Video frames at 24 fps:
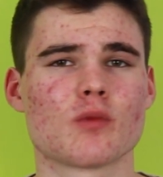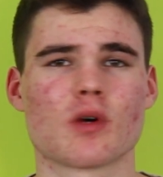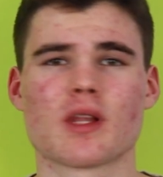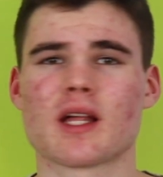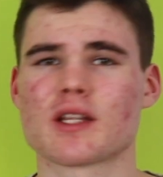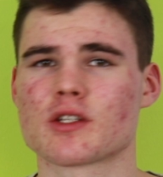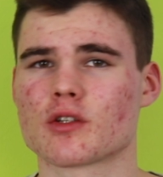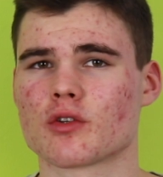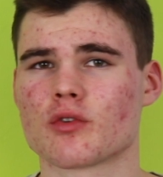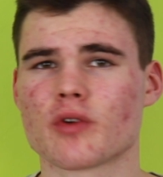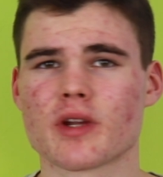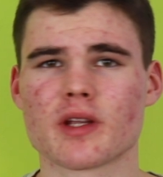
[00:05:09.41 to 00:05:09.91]
Well,
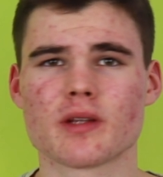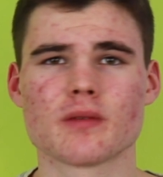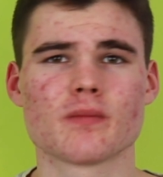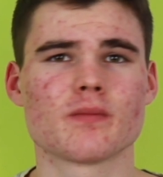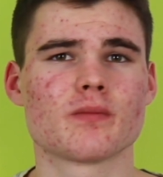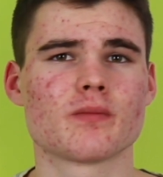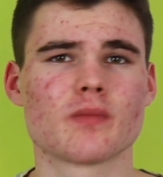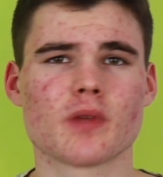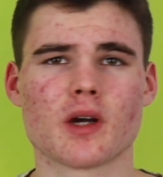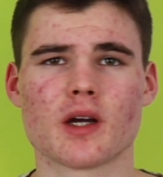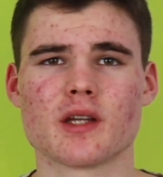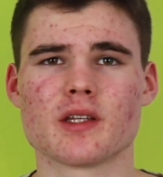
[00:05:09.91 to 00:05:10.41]
that's a great
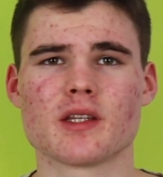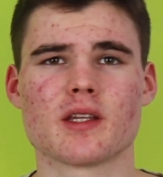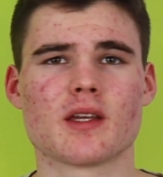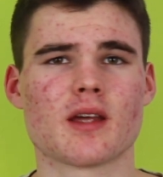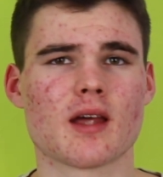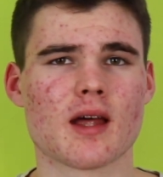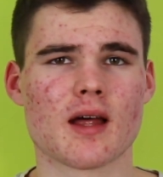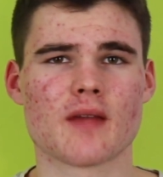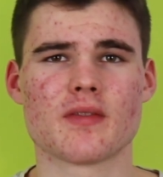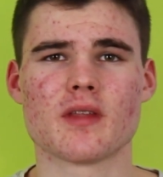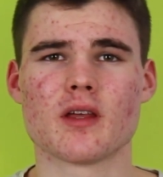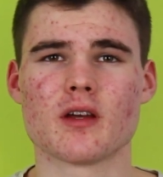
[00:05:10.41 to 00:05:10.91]

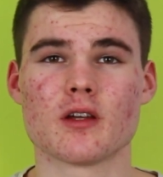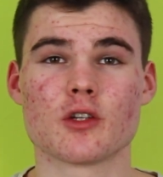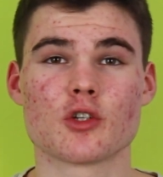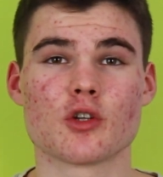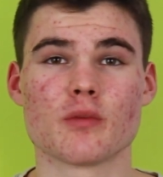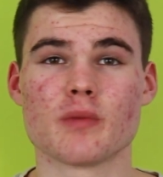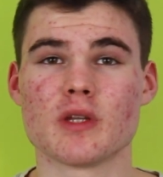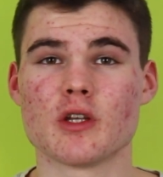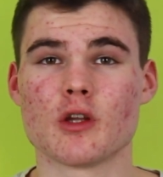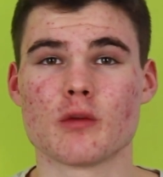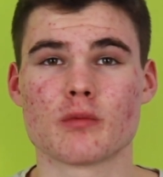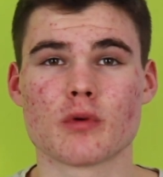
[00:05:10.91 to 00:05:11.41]
idea and there
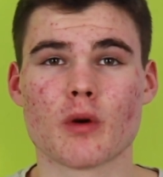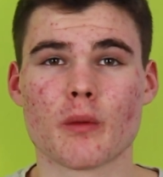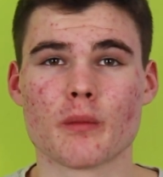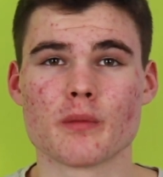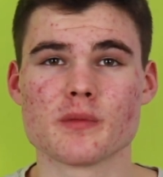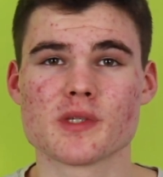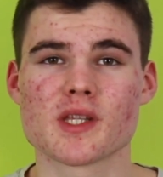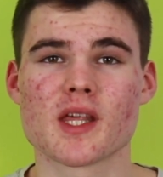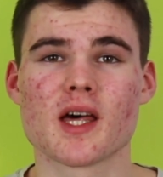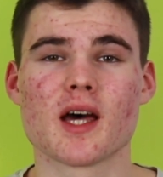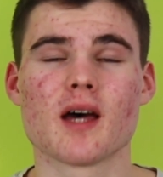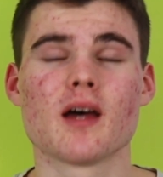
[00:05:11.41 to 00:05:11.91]
should be no
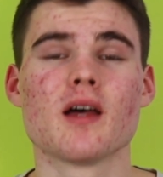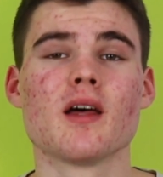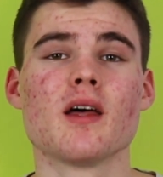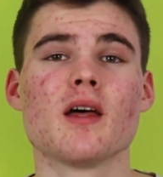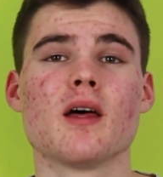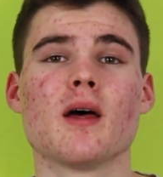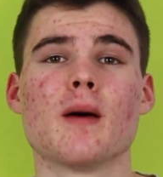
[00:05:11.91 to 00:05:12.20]
problem there.